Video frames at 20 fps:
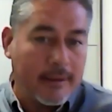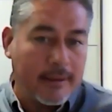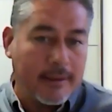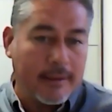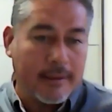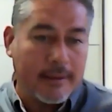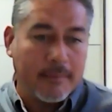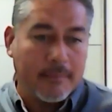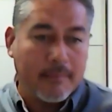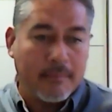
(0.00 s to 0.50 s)

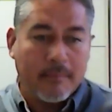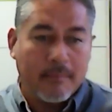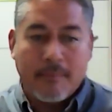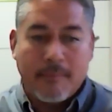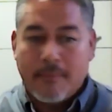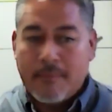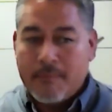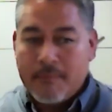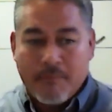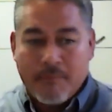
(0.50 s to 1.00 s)
um,
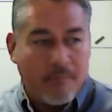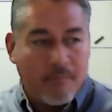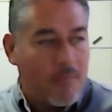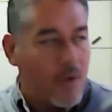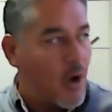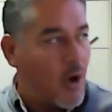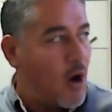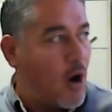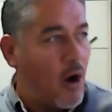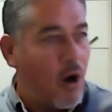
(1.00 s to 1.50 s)

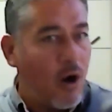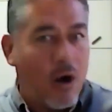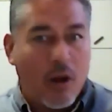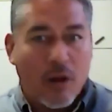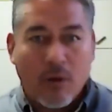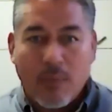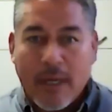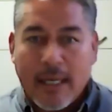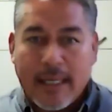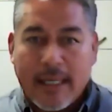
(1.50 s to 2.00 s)

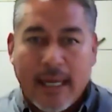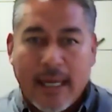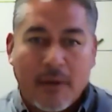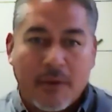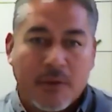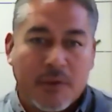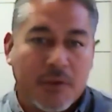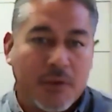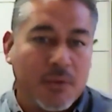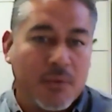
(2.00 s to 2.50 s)
all the way
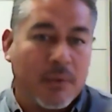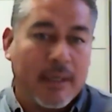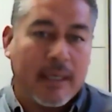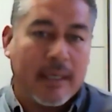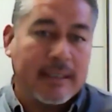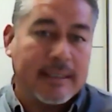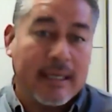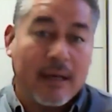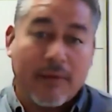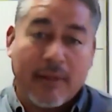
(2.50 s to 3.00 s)
down
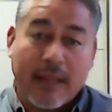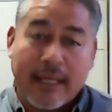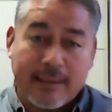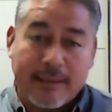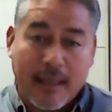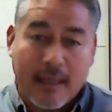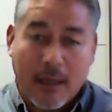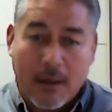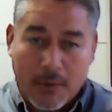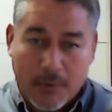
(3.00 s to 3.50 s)
to South
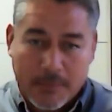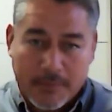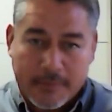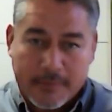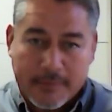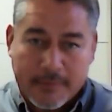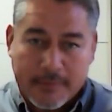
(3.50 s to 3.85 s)
Lake Tahoe.